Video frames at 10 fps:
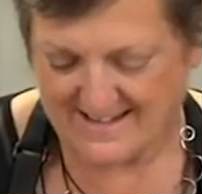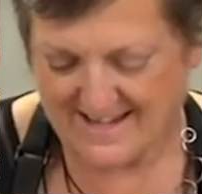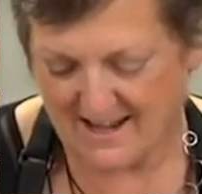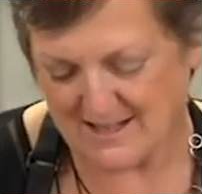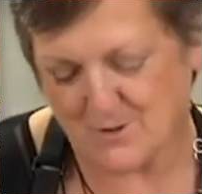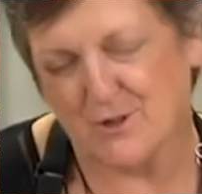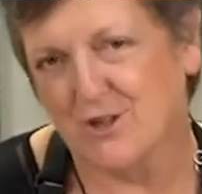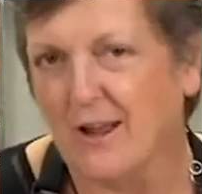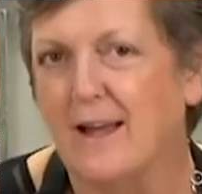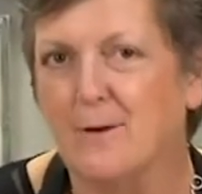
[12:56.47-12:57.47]
tell us what
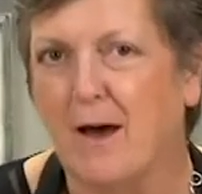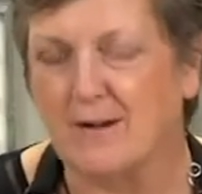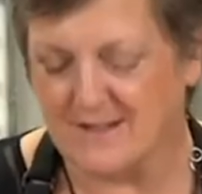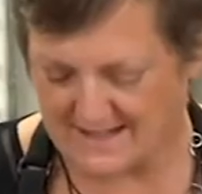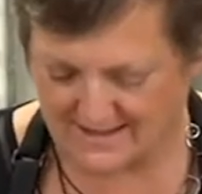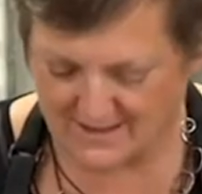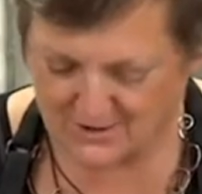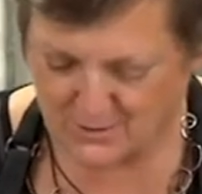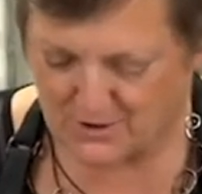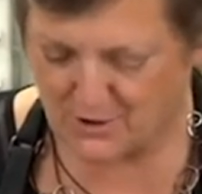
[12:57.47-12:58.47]
you like about our
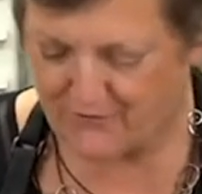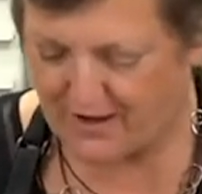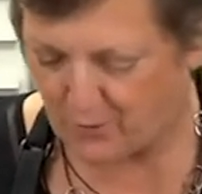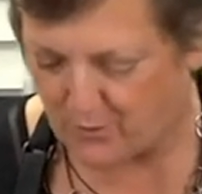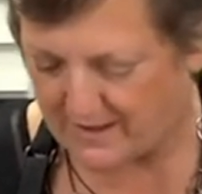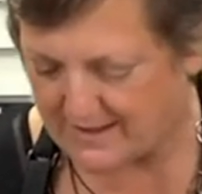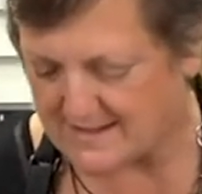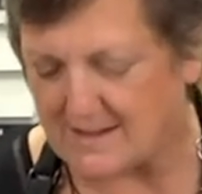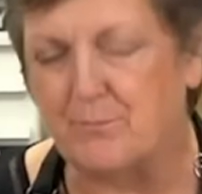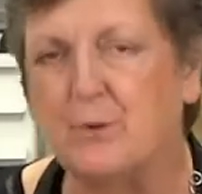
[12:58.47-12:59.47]
stencils, what your favorite one
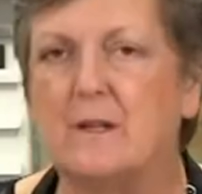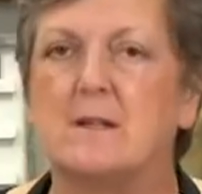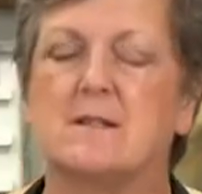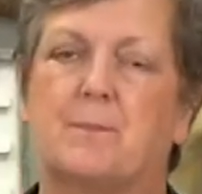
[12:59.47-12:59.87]
is, and please,